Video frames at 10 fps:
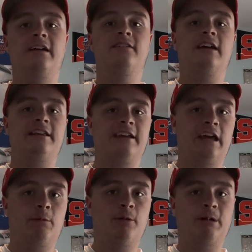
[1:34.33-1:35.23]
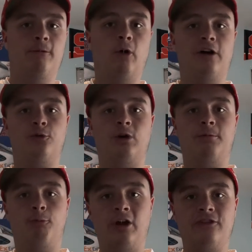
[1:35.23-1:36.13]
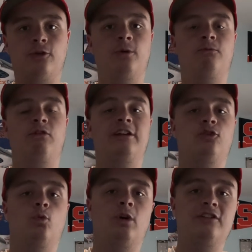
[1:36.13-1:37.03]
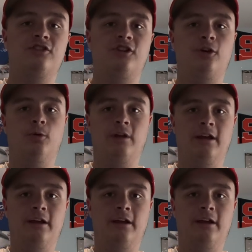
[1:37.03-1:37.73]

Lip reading: Denny Hamlin and Bubba Wallace were able to break through and finish 1-2.